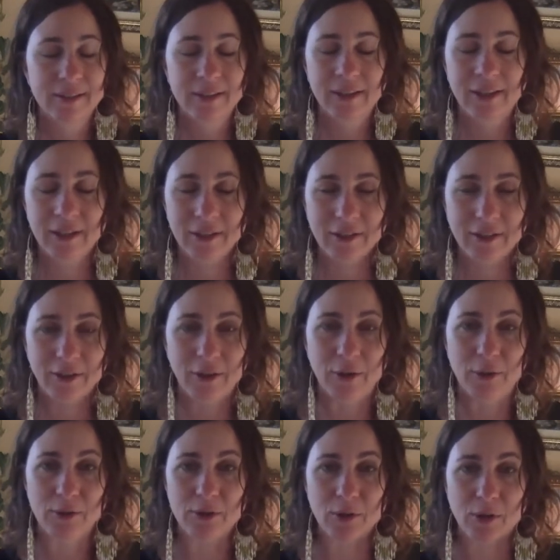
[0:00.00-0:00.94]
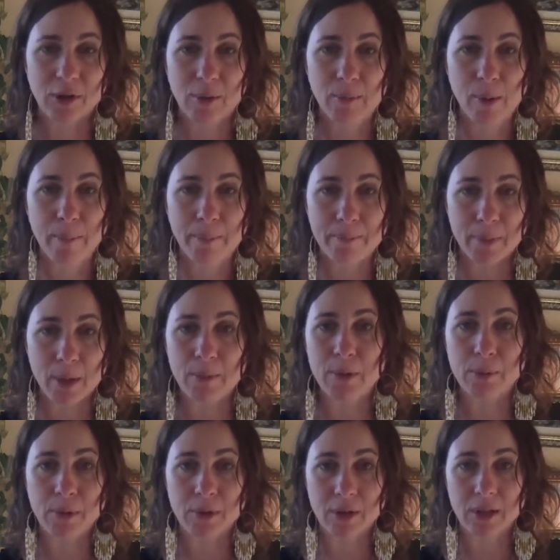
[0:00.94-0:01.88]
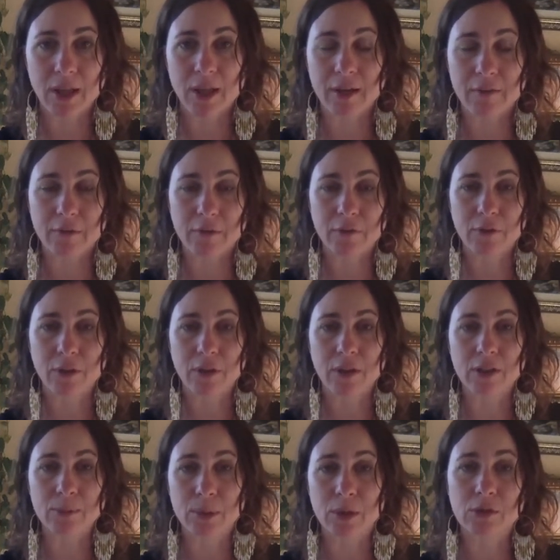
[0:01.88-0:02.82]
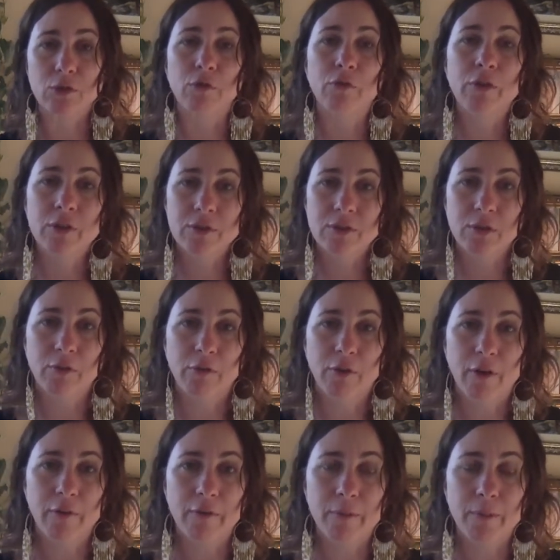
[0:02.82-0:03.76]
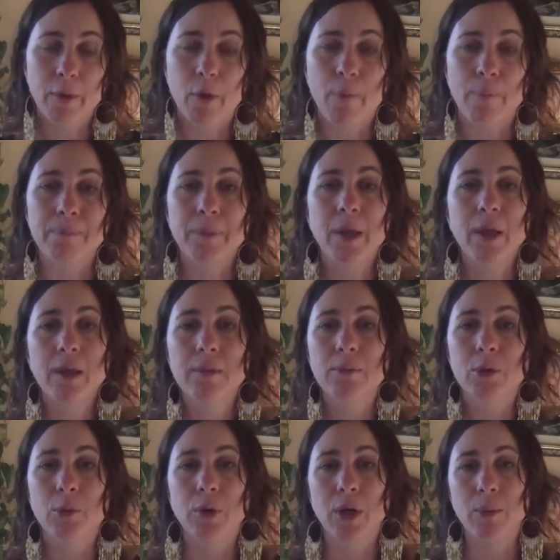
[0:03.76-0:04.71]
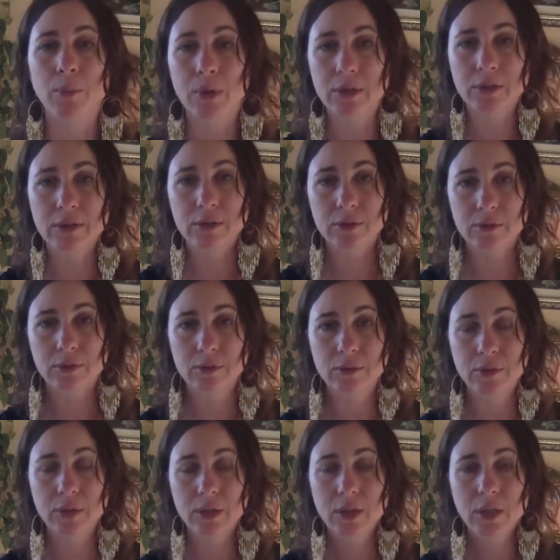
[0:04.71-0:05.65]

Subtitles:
You know, you'll come up maybe with a lot of different things because you feel so far from home. But what I want to